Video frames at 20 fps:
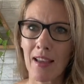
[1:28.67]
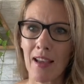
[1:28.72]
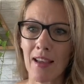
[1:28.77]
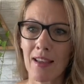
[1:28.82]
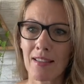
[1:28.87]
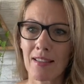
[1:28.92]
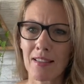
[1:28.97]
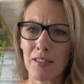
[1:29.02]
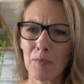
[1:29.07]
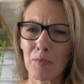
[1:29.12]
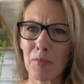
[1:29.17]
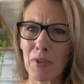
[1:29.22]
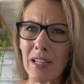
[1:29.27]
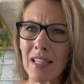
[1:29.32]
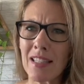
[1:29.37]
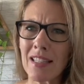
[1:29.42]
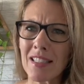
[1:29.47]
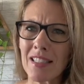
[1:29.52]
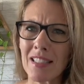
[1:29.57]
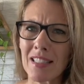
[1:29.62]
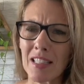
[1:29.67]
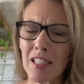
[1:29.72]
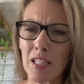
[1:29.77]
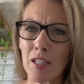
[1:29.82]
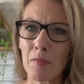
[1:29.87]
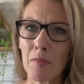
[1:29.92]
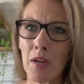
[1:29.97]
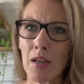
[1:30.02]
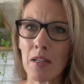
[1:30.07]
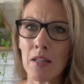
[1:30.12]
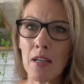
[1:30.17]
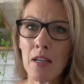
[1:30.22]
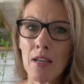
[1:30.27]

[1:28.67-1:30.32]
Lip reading: and to break the stigma